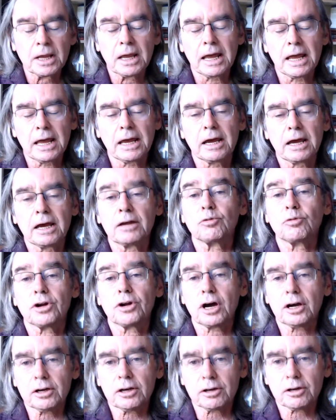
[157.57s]
And we're
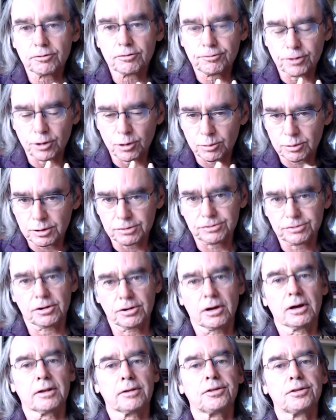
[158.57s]
not going to focus
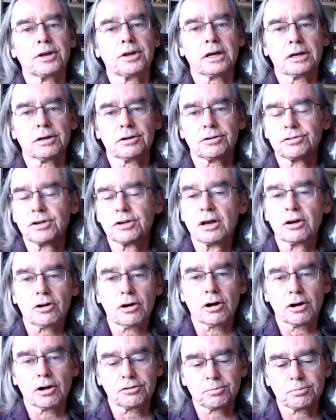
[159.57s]
on things
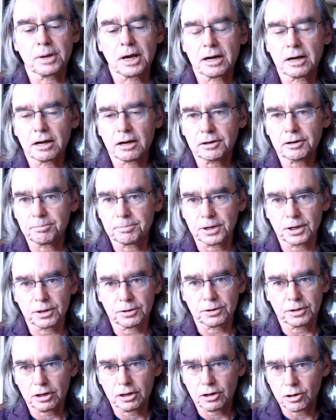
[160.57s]
cosmetic,
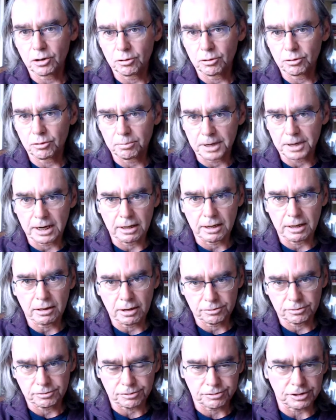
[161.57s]
building code,
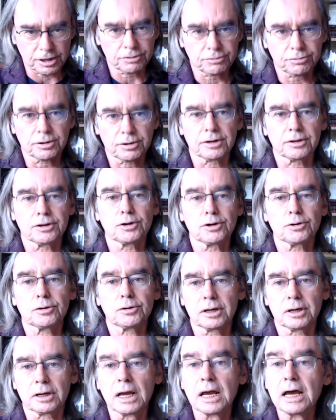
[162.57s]
bylaws, etc. You
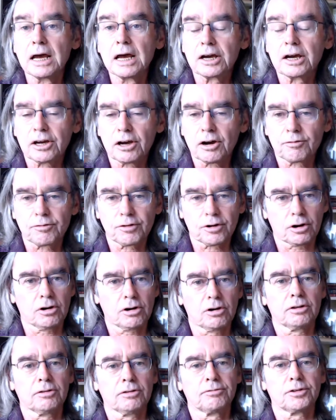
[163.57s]
can cover
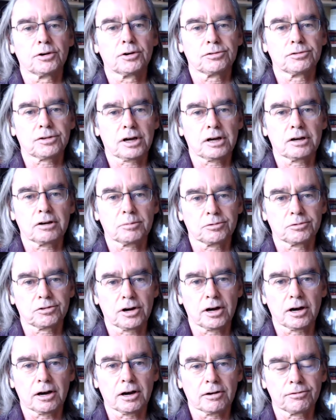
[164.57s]
all of those items
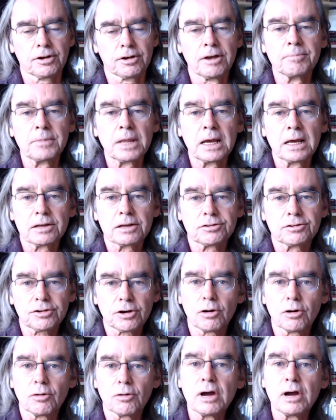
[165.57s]
off.
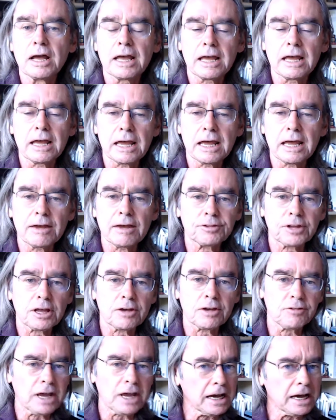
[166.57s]
So if they've
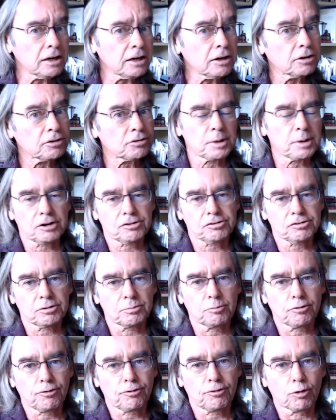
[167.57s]
had an inspection
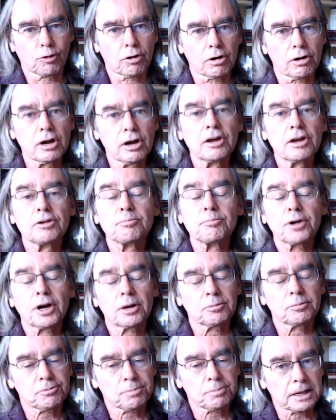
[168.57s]
before, probably
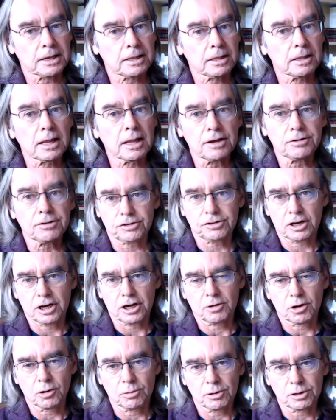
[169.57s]
spend less time
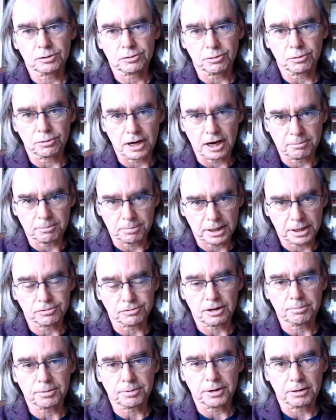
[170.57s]
going through that because
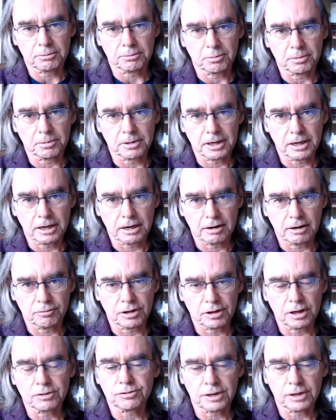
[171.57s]
they probably have
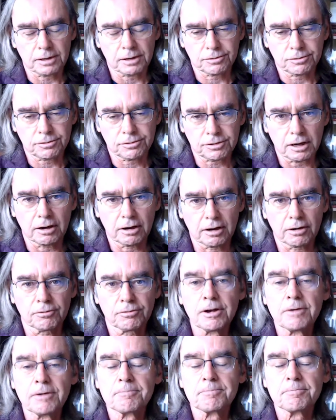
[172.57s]
a sense
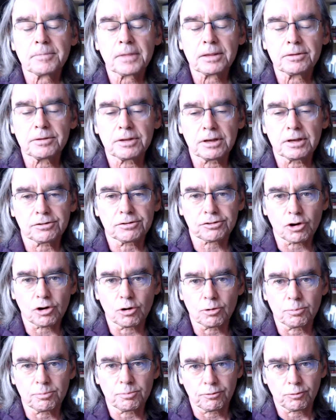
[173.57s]
of the
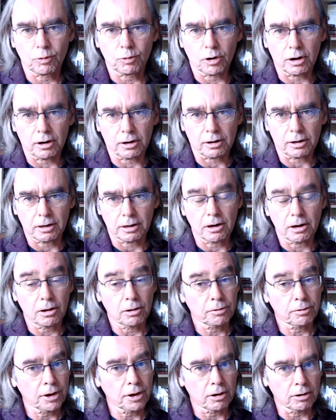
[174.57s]
scope of work,
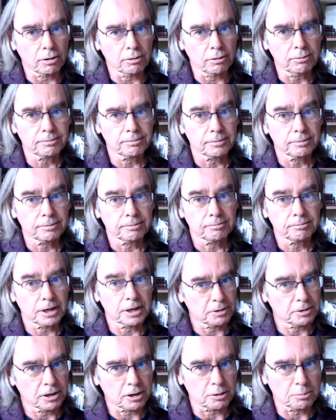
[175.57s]
although maybe
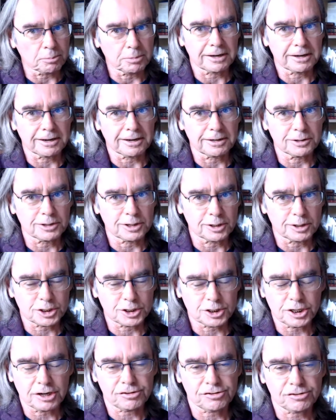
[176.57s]
not a bad idea to
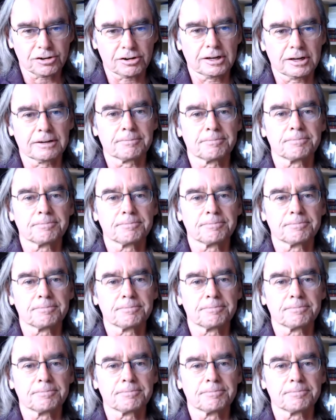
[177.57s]
touch on it.